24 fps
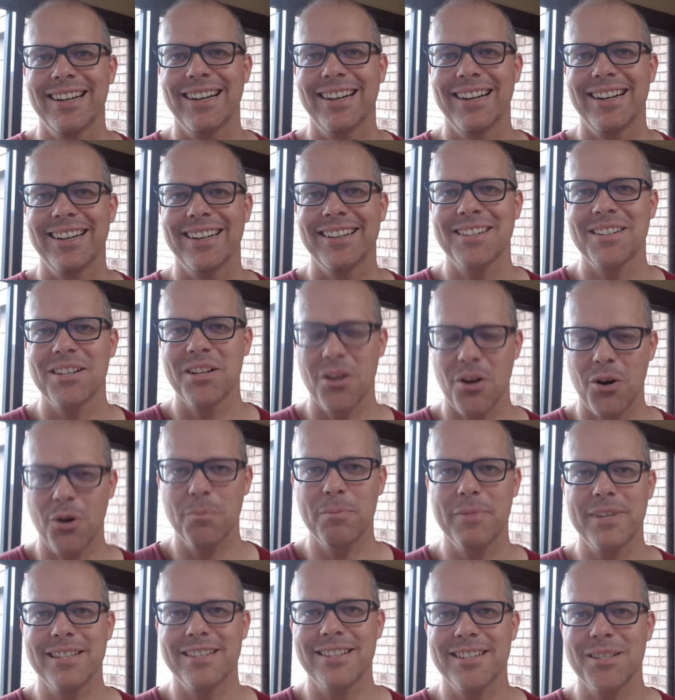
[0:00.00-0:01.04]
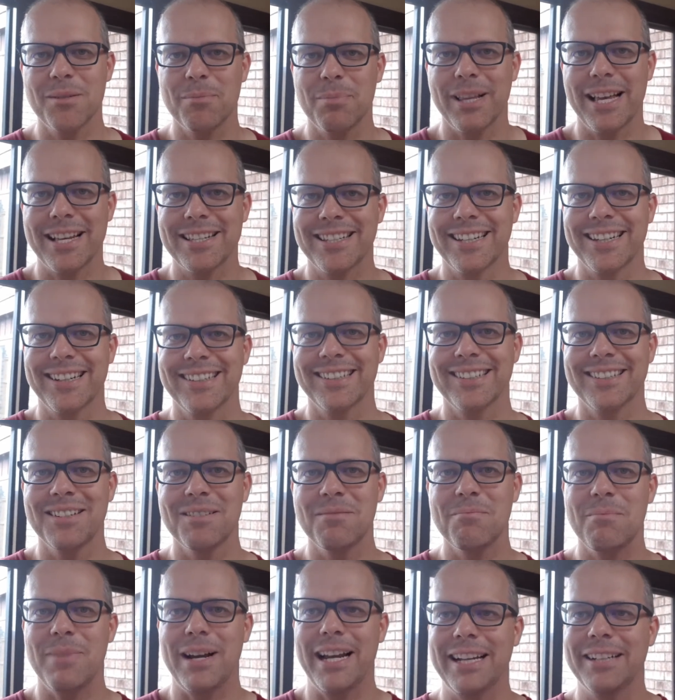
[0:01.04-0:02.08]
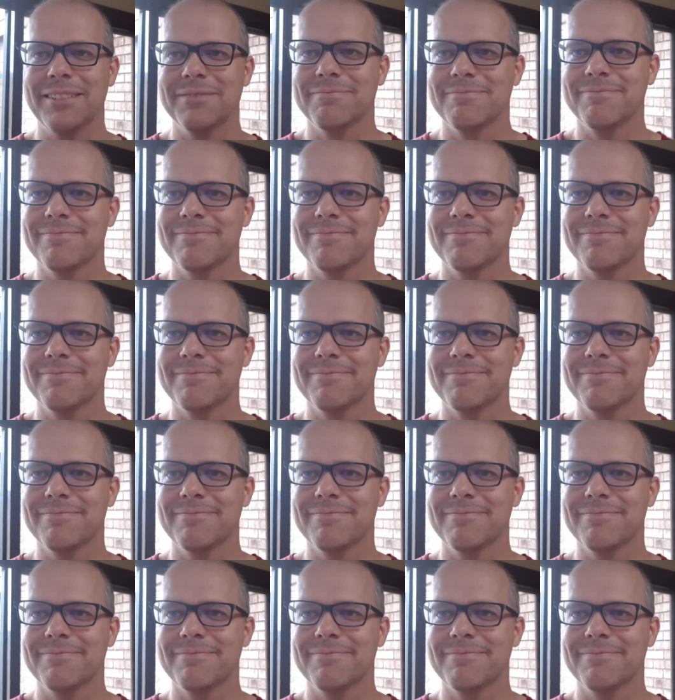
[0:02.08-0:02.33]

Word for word: Uh, hope this is a blessing. Bye.